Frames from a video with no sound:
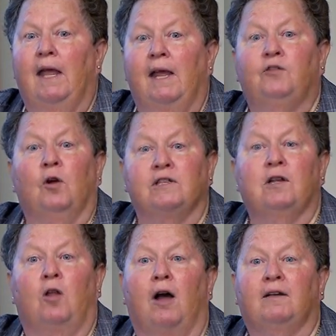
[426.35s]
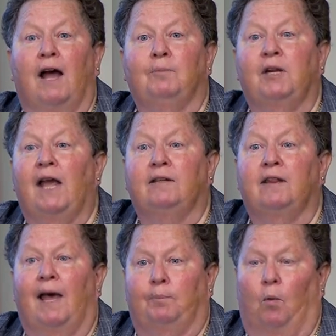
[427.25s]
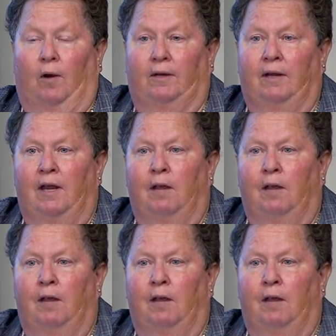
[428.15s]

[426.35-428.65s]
It took us a long time to get to that point,